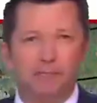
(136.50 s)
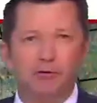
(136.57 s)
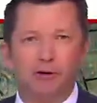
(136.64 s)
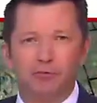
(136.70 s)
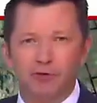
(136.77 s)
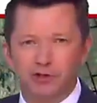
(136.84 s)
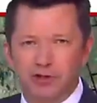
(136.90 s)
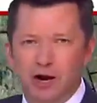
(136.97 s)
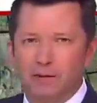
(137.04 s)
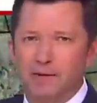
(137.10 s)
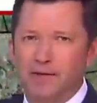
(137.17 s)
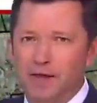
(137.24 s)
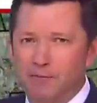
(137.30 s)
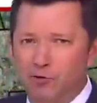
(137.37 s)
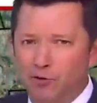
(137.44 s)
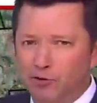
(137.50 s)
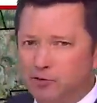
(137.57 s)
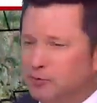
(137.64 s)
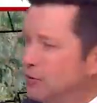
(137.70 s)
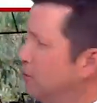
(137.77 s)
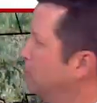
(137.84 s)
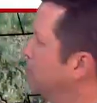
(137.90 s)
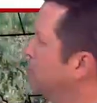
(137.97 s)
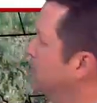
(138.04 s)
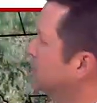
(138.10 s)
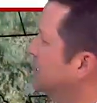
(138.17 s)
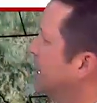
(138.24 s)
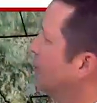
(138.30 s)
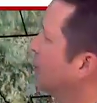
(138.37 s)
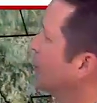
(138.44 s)
point, and we'll talk about that more as we go through this
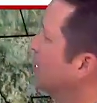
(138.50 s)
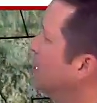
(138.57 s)
hour.